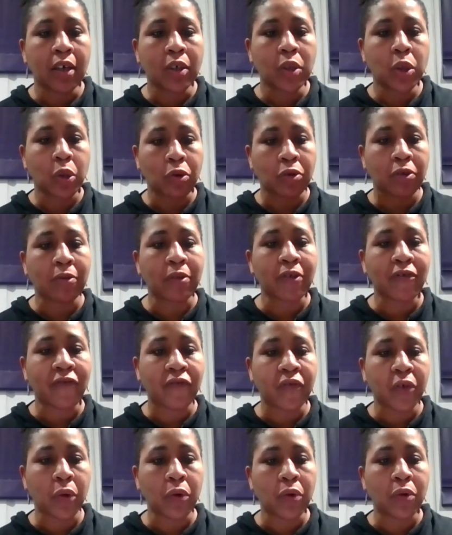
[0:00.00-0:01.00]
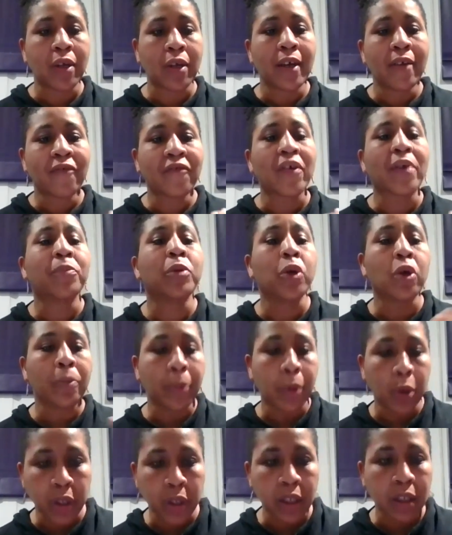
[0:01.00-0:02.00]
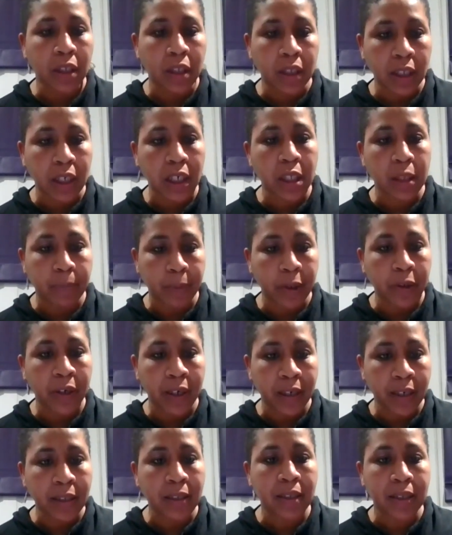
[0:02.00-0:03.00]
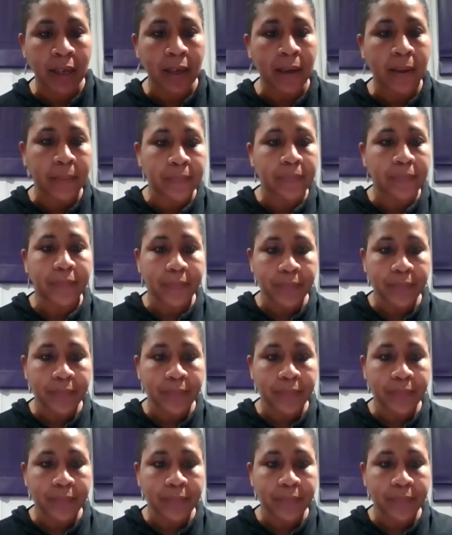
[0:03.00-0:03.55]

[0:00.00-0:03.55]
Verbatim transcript: sort of the food from your personal experience. Yeah,